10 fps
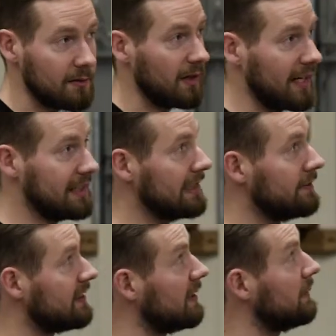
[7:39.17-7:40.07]
when I
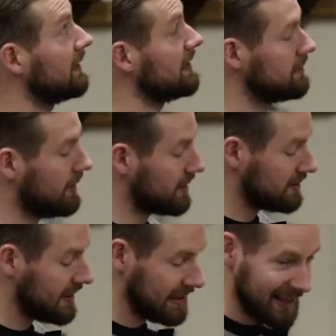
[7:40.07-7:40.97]
deliver them on the construction
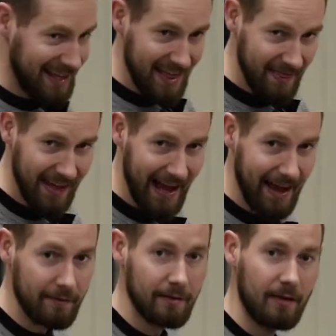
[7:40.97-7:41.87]
site, they
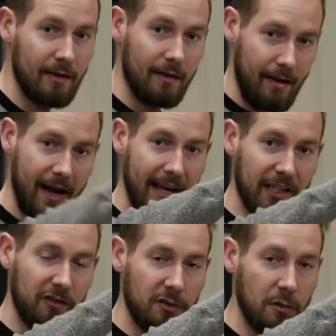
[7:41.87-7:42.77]
have an
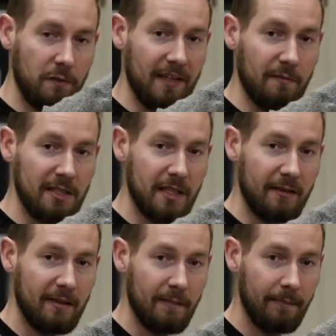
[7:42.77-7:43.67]
extra 2 feet of
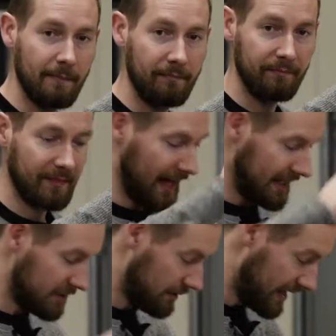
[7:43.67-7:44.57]
material.
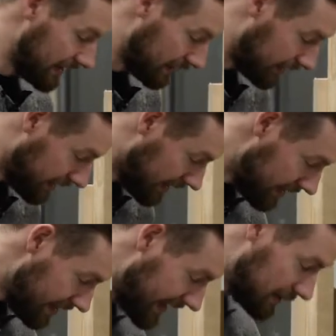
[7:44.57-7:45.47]
And so they can
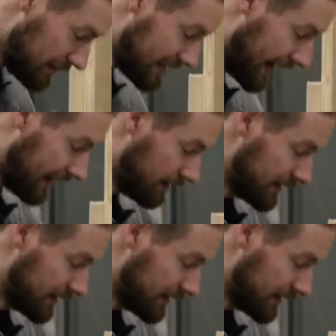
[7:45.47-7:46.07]
be tied onto